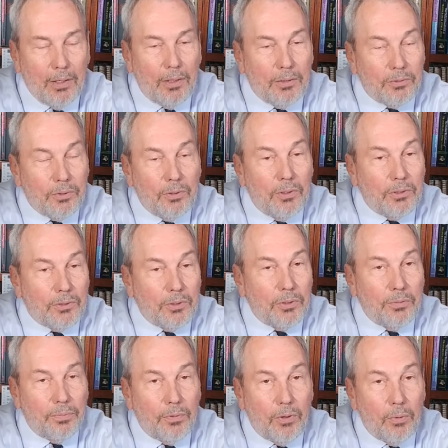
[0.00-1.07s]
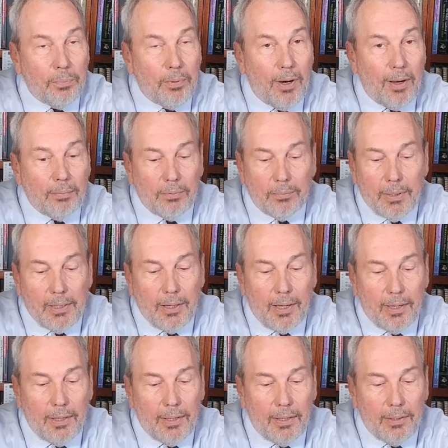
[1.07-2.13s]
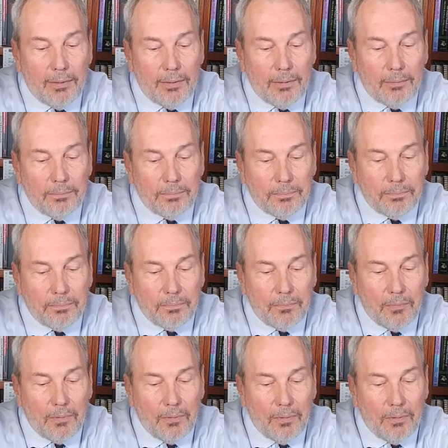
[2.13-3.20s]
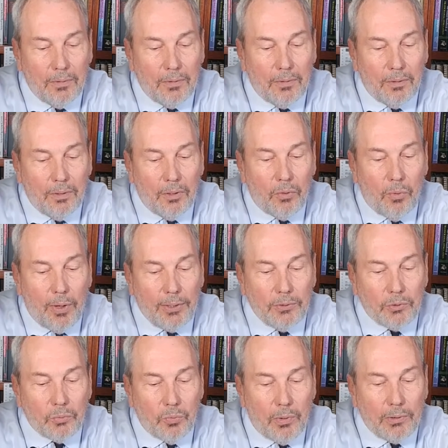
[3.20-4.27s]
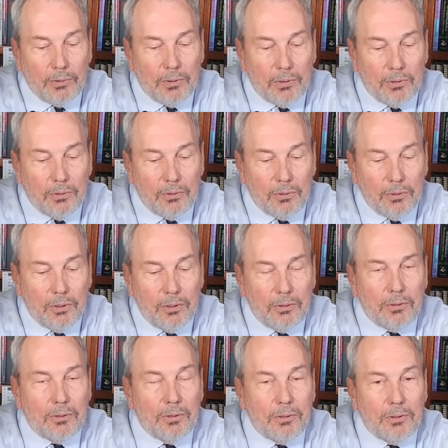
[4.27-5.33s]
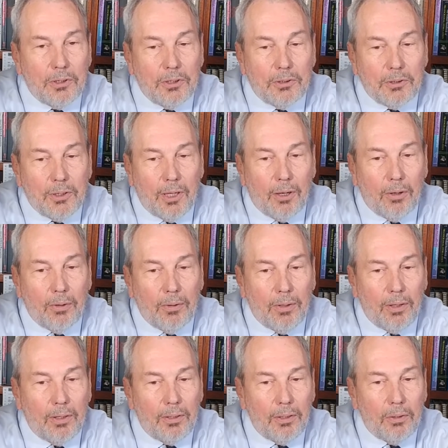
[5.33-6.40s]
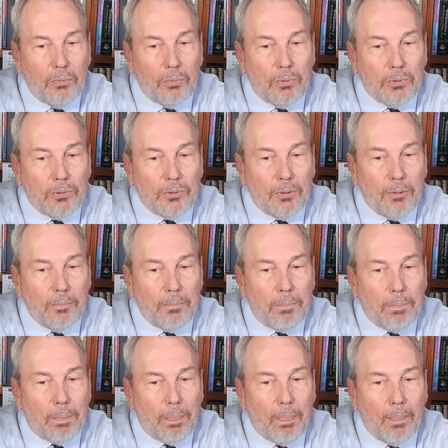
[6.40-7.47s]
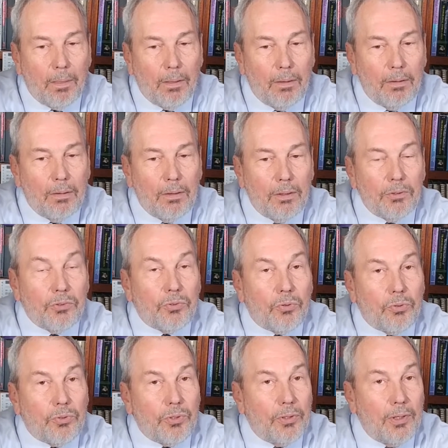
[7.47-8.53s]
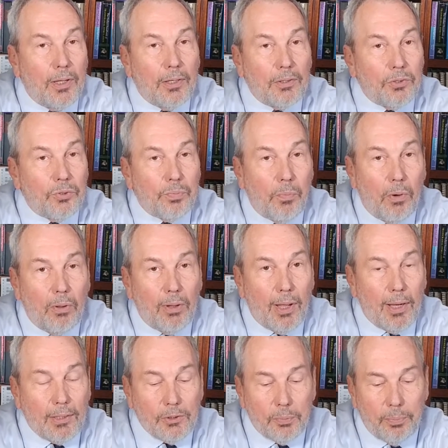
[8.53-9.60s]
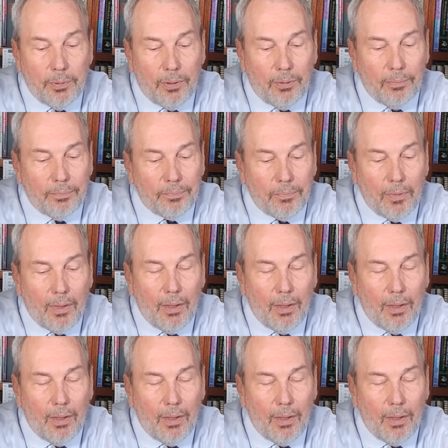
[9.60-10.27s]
It's a difficult problem. I had a acquaintance once, he's deceased now, and he was a surgeon at a small hospital.